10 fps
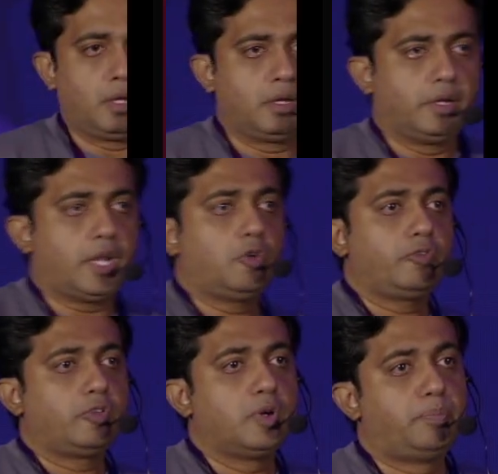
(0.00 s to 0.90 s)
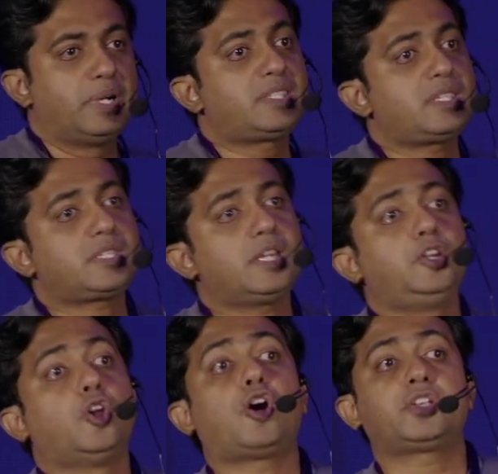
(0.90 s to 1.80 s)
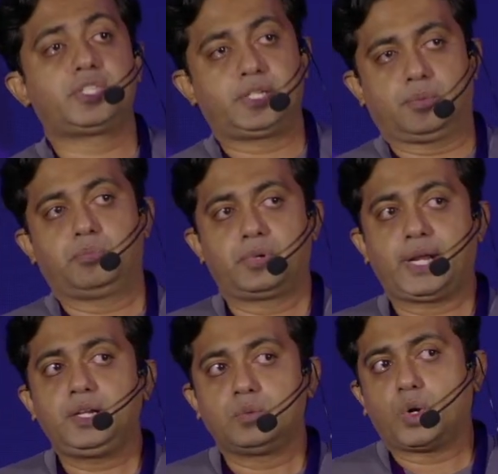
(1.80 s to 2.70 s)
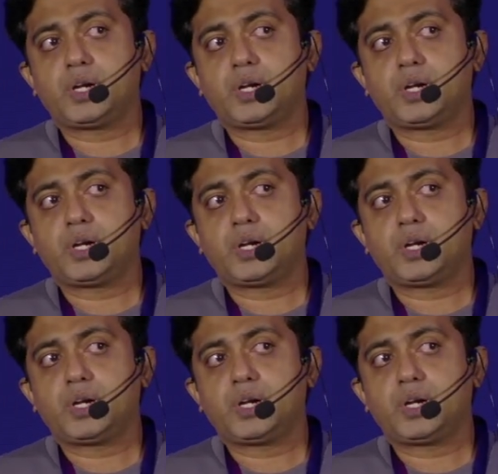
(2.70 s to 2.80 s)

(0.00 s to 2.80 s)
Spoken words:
Now, persistent log setup, right? What